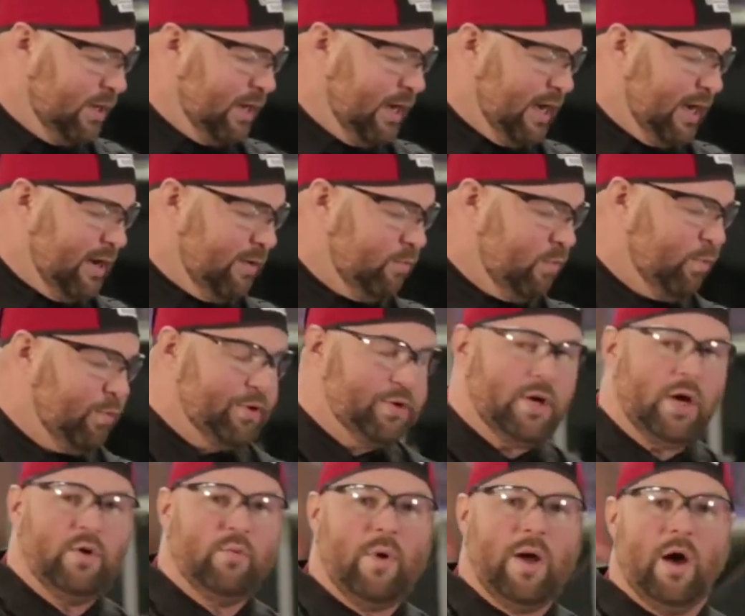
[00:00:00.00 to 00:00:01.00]
And when we're
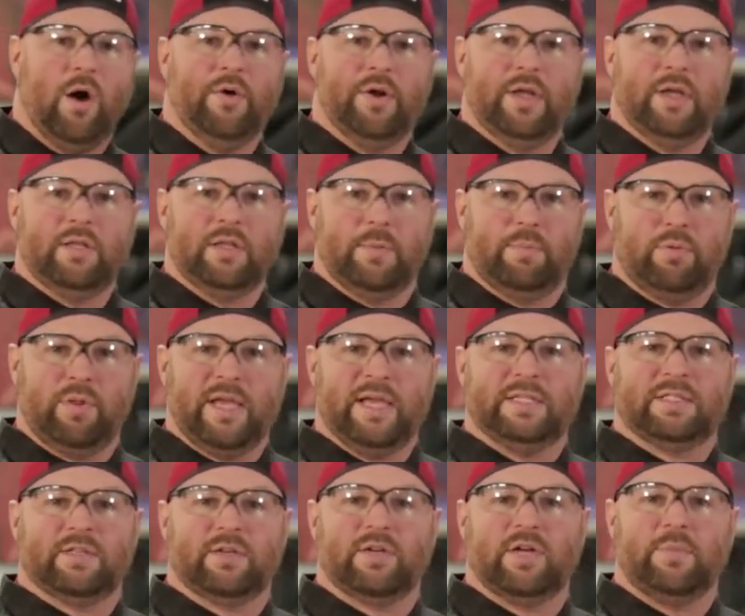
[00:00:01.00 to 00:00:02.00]
done welding, the
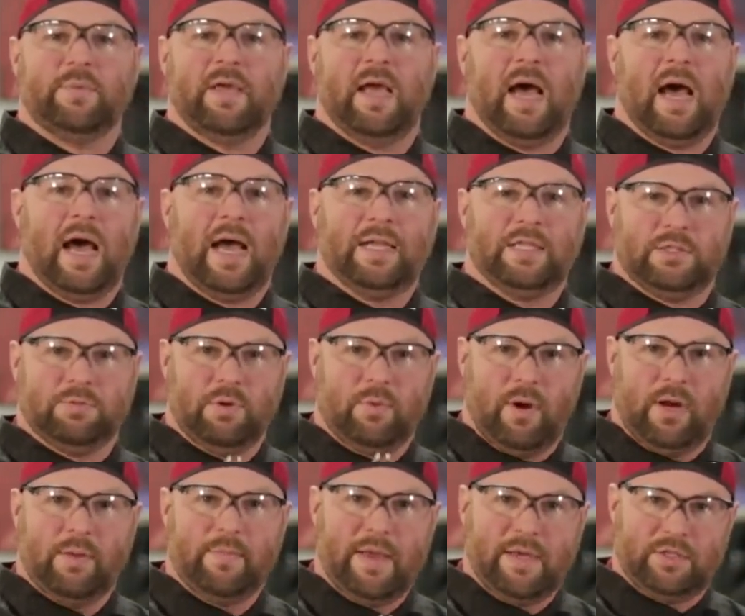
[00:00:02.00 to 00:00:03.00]
plates are gonna be hot, so we
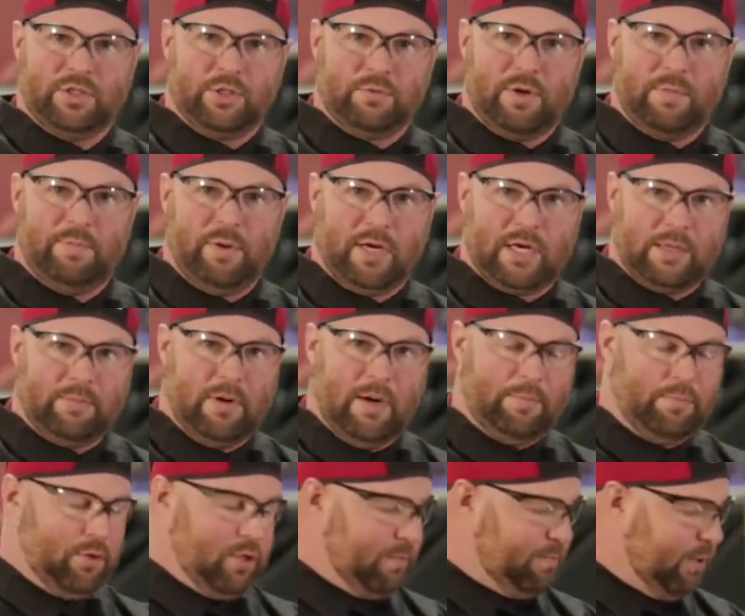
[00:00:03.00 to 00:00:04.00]
wanna make sure we pick them
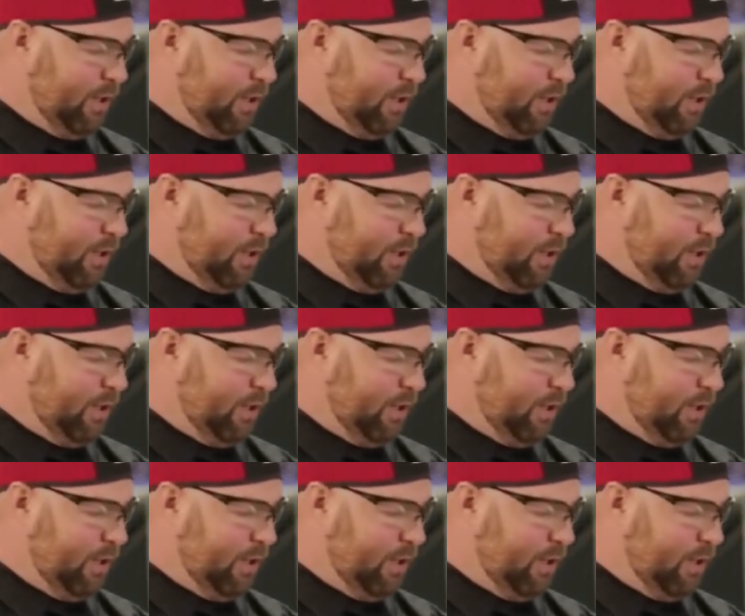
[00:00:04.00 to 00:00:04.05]
up with a